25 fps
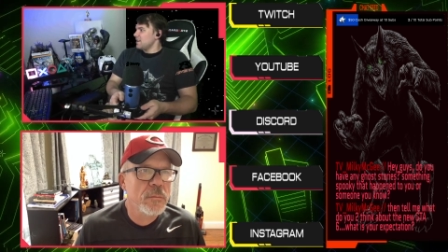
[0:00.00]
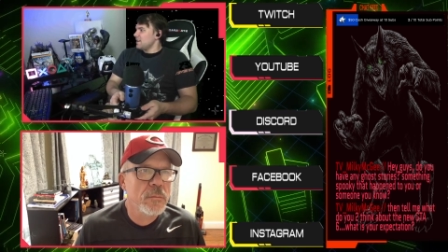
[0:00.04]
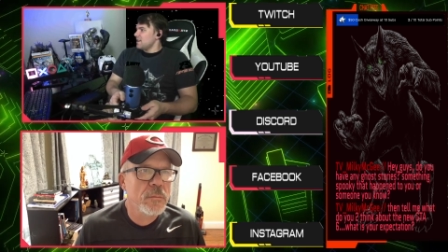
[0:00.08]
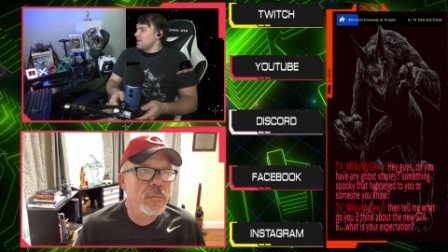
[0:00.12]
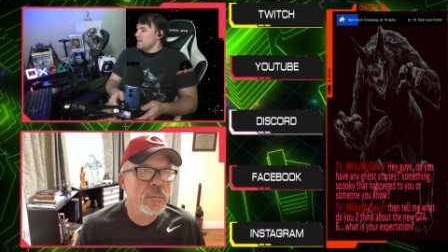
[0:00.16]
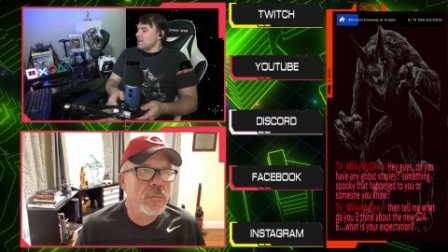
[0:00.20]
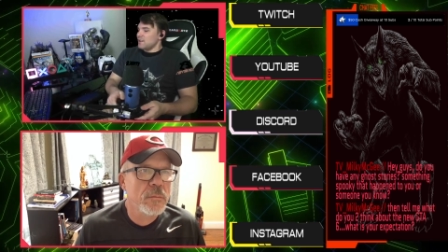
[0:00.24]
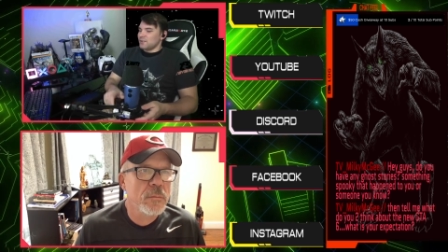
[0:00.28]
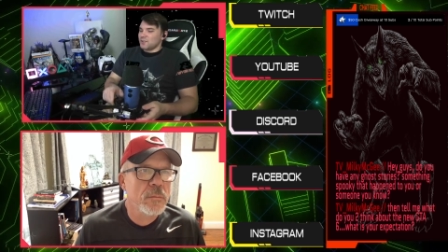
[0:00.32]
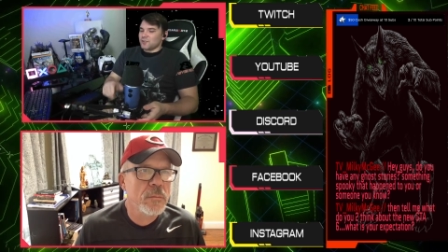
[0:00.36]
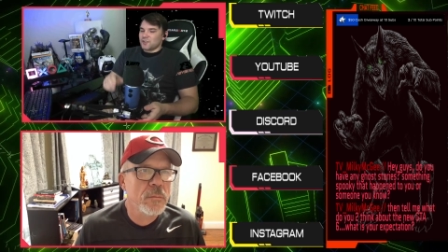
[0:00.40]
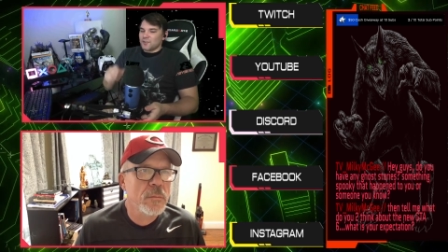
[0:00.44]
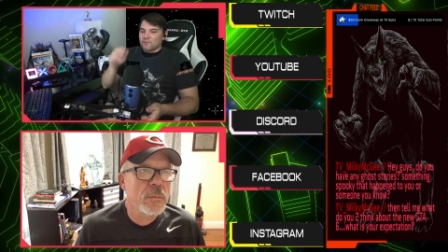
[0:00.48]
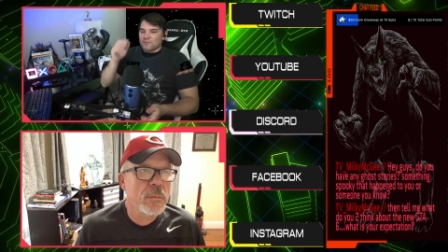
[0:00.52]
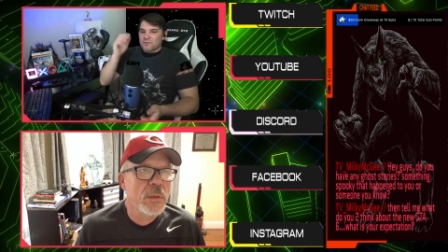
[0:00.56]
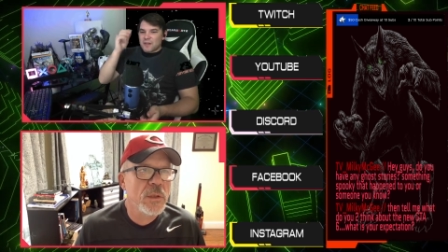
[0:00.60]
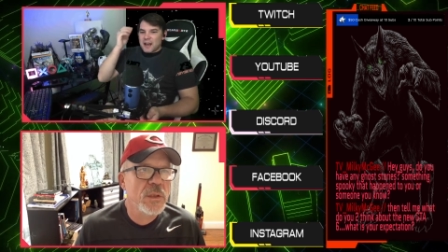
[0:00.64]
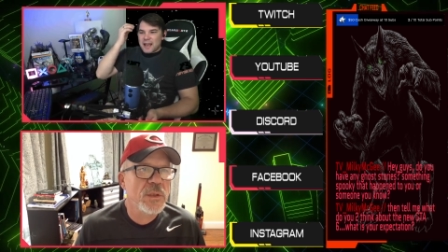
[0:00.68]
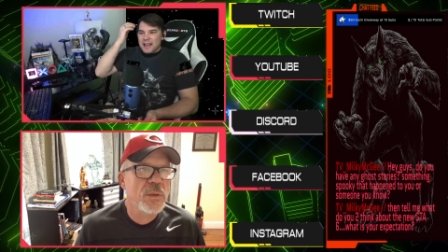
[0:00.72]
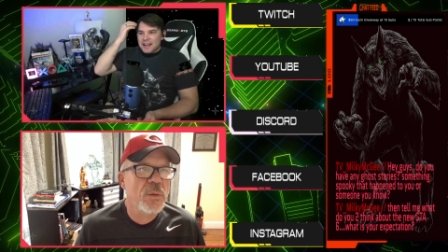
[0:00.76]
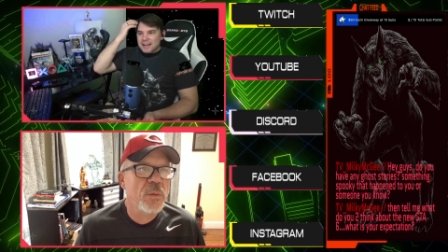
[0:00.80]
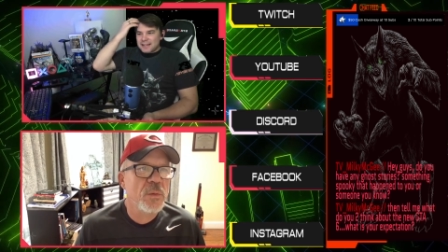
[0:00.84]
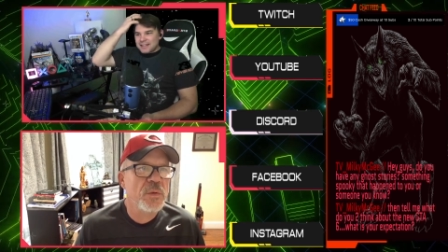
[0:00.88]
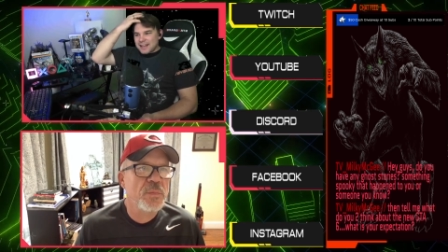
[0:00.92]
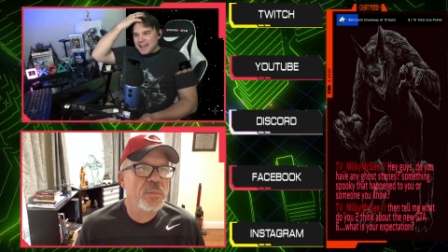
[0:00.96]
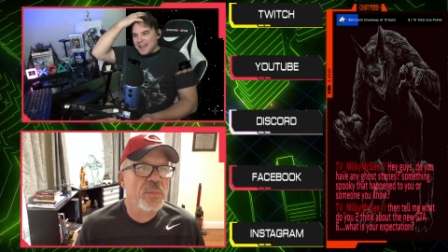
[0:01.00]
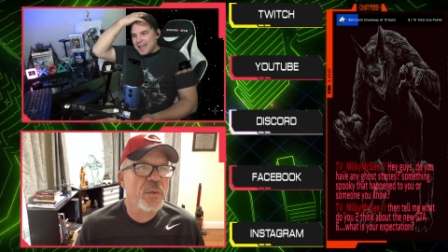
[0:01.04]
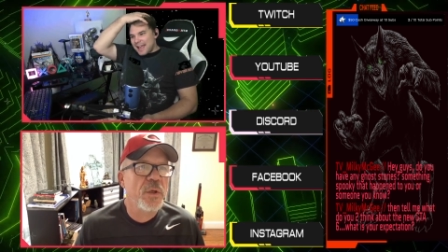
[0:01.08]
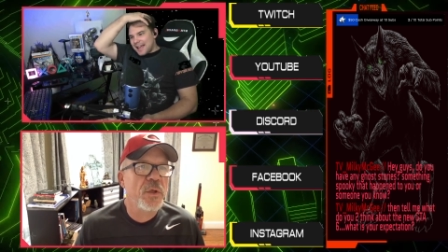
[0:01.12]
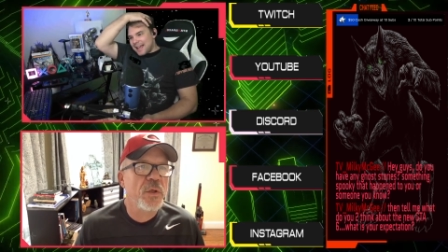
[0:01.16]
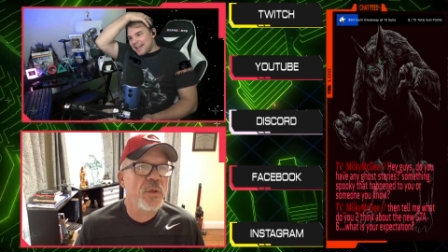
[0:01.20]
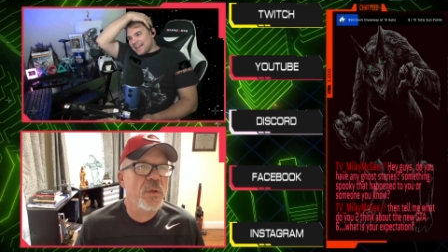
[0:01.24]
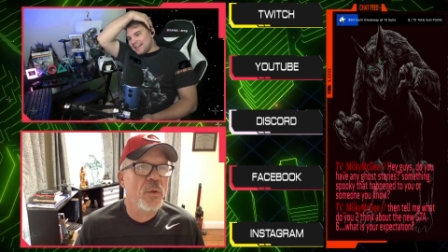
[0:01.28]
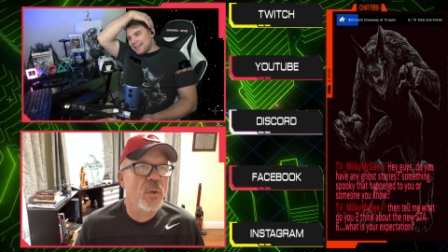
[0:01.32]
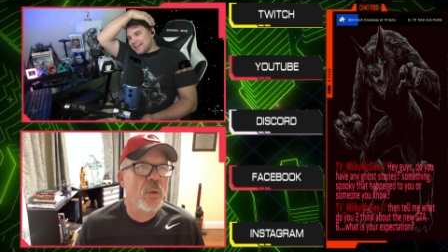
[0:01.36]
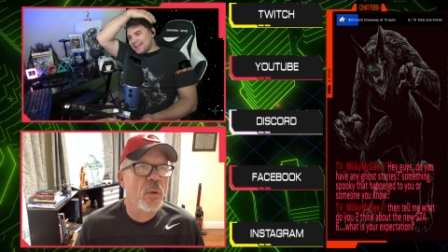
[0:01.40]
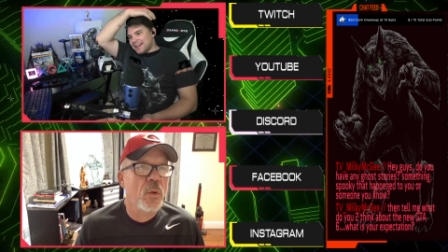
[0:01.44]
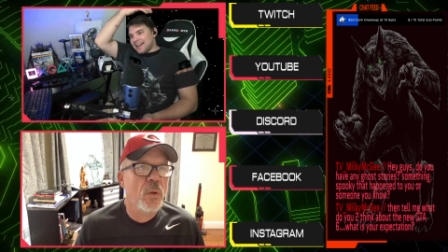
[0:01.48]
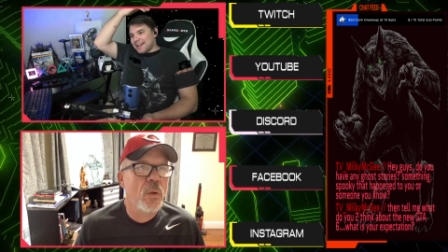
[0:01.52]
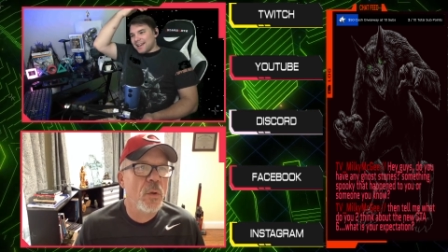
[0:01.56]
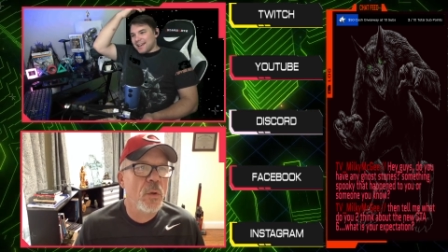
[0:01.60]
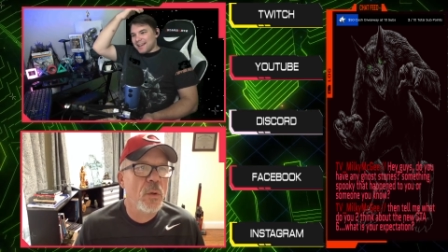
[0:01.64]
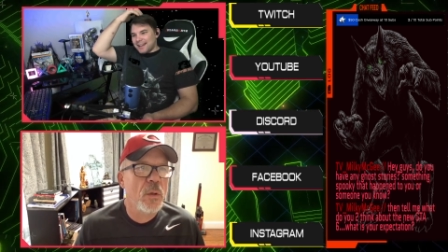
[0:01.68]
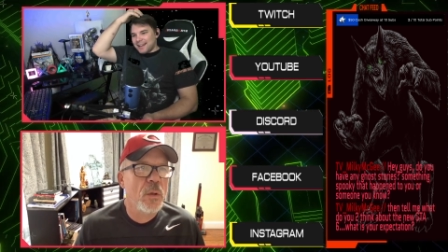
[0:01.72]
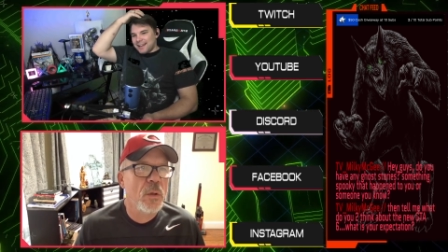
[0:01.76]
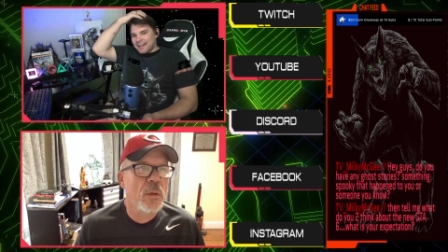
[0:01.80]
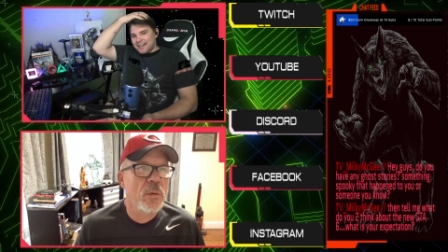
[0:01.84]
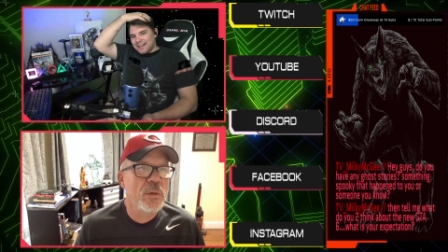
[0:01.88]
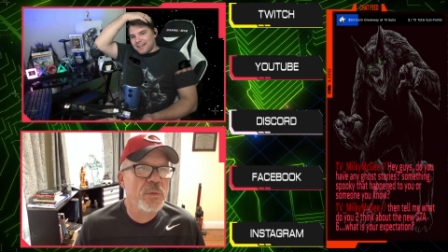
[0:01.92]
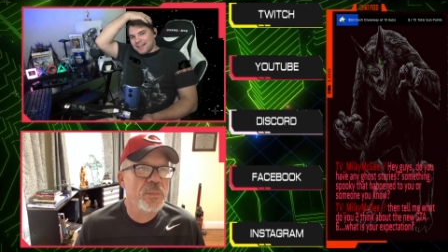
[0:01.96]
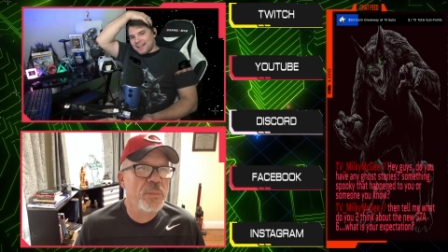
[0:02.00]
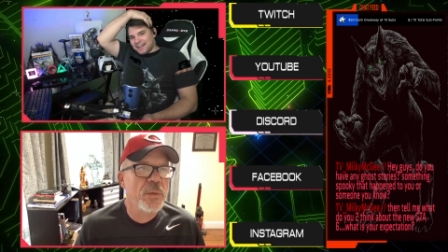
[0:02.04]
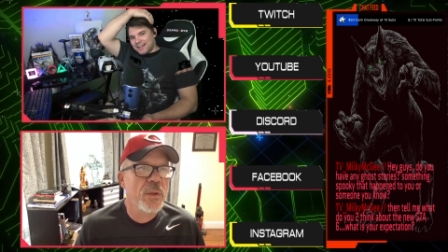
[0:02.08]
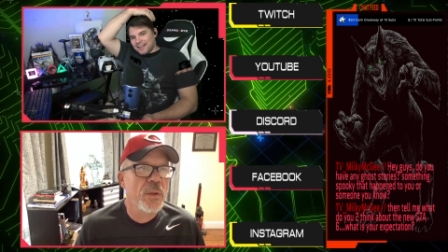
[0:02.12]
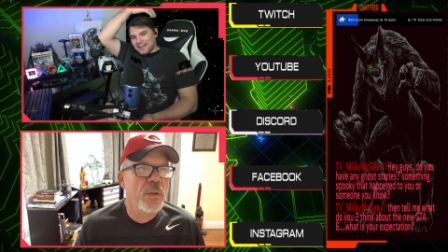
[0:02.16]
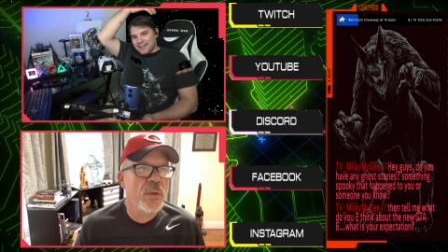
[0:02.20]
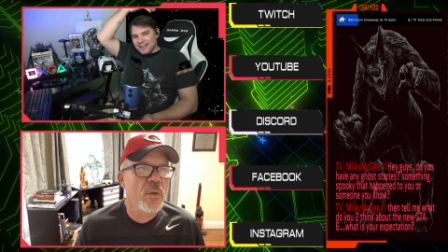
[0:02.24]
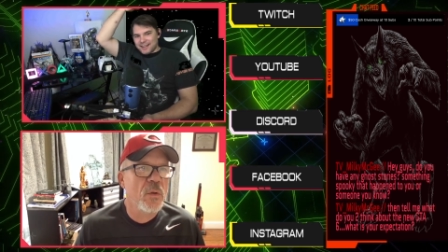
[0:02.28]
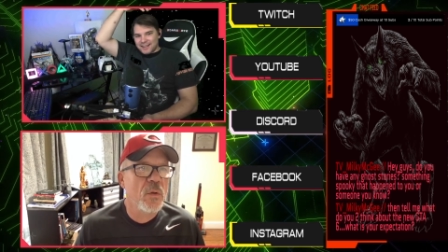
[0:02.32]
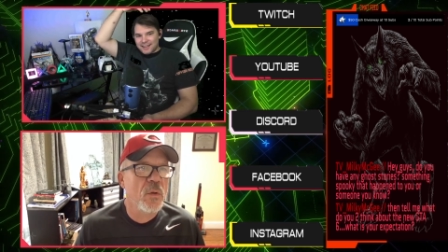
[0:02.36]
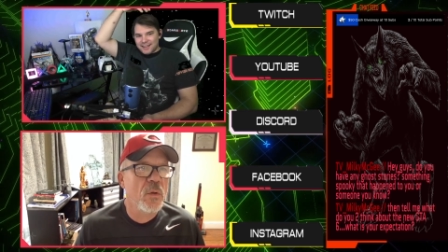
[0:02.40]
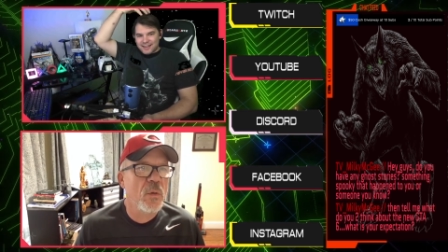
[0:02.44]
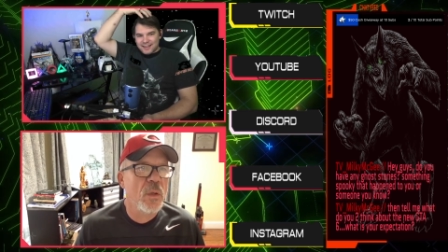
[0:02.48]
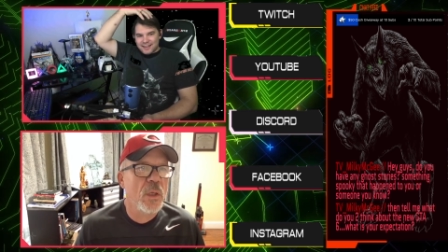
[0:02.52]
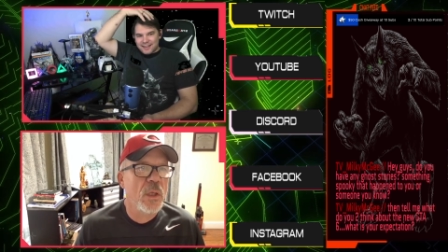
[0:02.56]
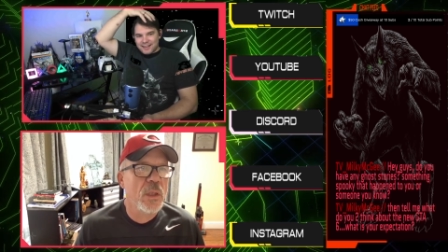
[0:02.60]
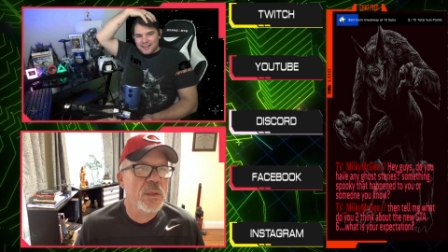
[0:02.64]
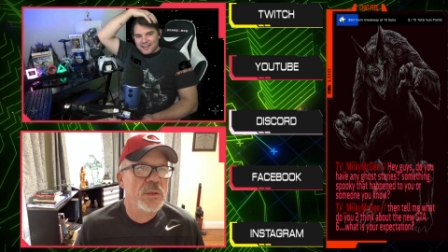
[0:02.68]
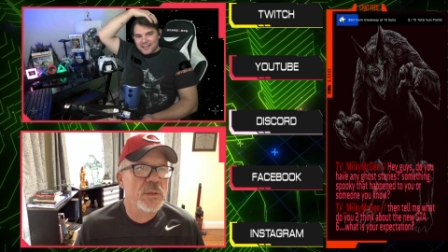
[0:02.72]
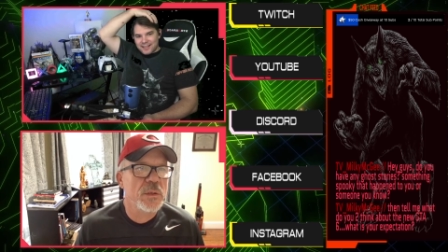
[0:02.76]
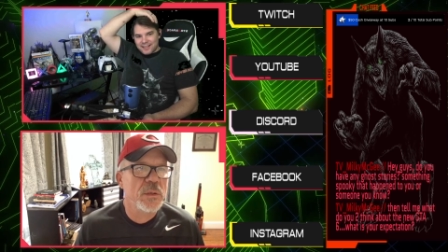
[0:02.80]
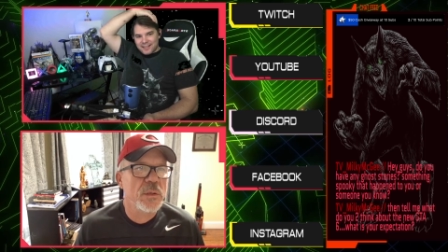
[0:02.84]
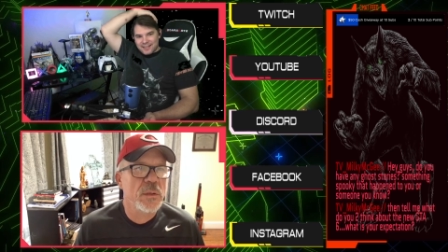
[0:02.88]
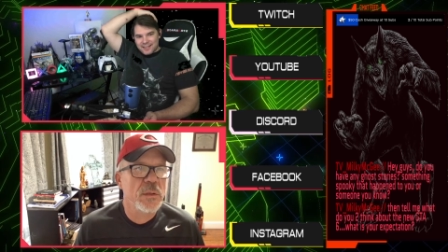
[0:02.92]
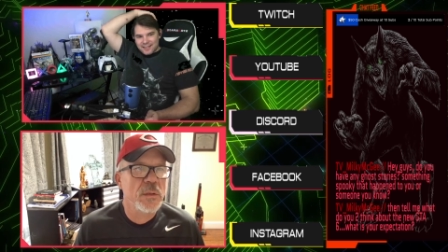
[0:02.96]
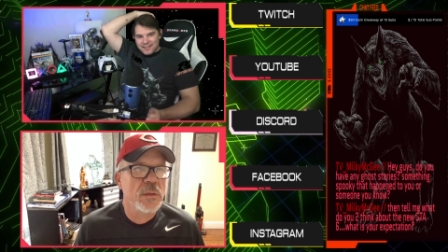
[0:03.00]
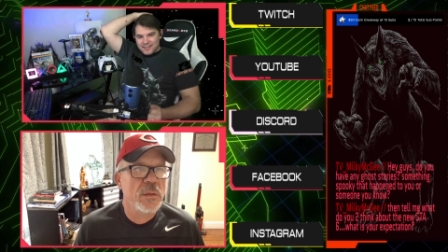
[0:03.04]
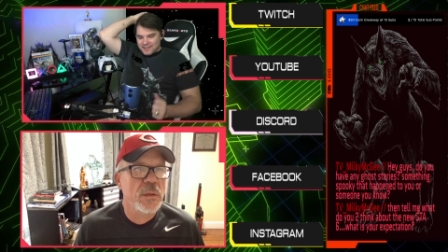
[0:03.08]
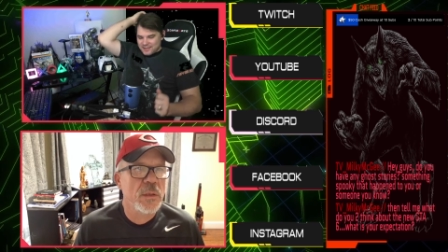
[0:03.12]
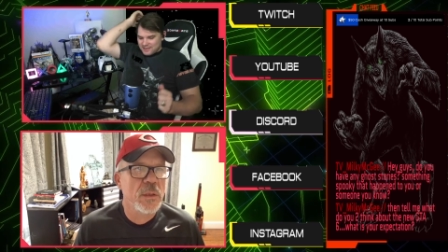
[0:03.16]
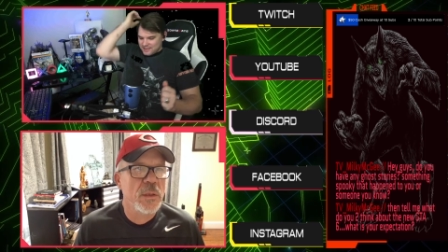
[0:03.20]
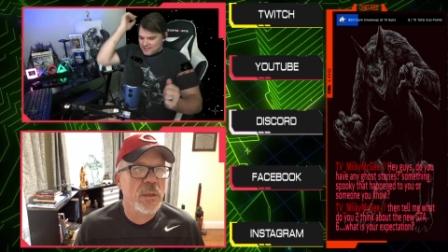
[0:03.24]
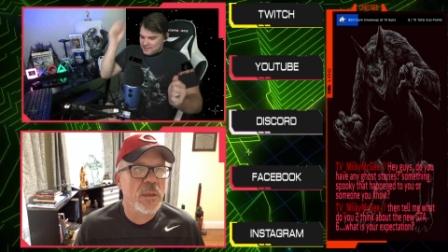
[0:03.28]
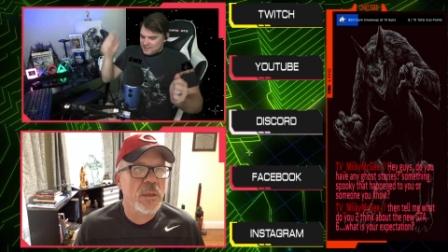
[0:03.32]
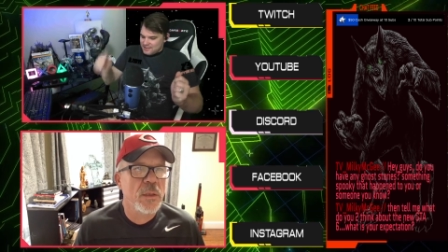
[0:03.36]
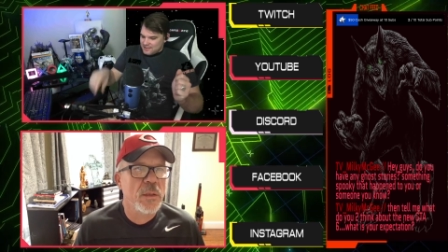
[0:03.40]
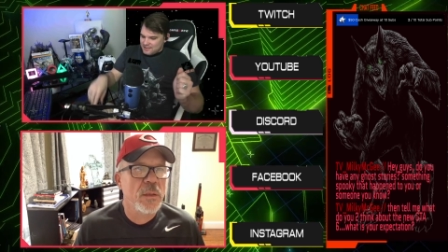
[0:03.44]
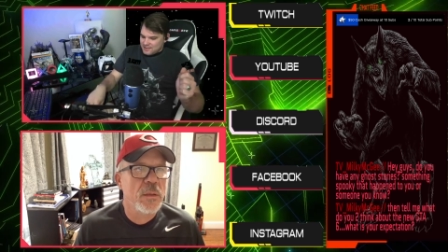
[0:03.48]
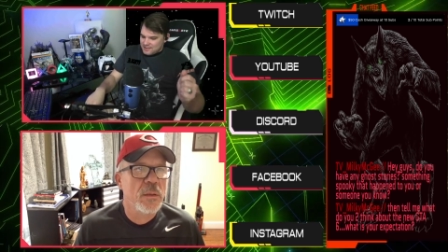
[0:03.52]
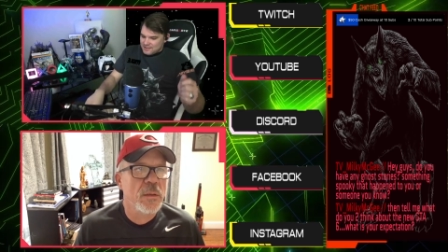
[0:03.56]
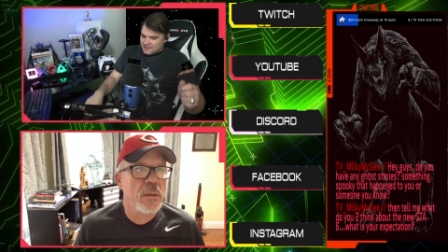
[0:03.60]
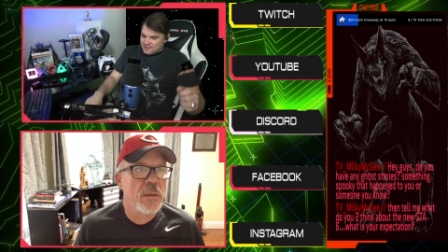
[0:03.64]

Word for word: So my dad and I. Pretty cool watching it. Yeah.